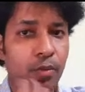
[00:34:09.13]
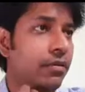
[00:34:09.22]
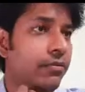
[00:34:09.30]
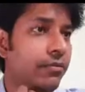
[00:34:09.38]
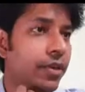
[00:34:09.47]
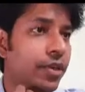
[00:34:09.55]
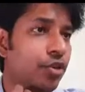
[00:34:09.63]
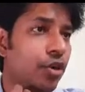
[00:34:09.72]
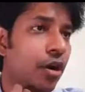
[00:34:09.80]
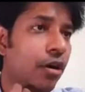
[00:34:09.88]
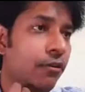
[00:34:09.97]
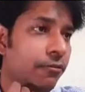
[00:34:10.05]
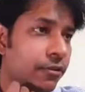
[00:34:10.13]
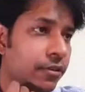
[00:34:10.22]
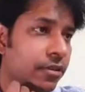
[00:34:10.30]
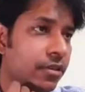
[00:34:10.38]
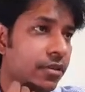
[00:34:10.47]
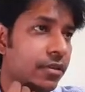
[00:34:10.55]
which offers
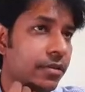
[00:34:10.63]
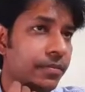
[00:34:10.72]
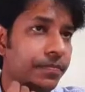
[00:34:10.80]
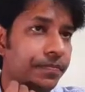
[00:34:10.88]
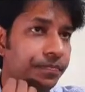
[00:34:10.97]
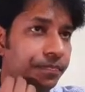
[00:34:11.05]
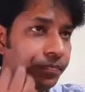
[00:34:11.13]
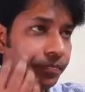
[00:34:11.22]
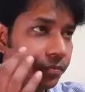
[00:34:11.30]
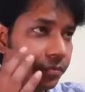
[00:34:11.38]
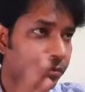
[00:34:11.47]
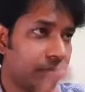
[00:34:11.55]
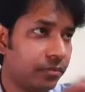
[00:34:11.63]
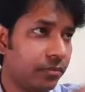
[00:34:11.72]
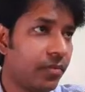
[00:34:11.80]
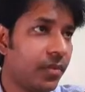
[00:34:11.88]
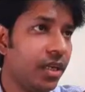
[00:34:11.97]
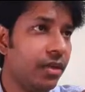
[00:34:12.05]
very
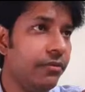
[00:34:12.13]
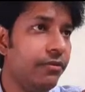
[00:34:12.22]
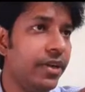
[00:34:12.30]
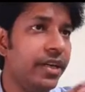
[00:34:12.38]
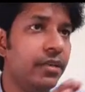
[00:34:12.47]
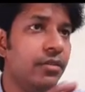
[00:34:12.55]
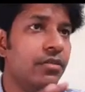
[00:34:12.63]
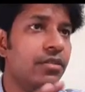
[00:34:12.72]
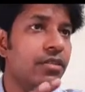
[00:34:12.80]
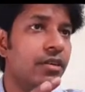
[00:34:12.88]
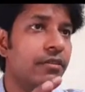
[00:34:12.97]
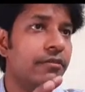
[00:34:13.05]
good service for the price.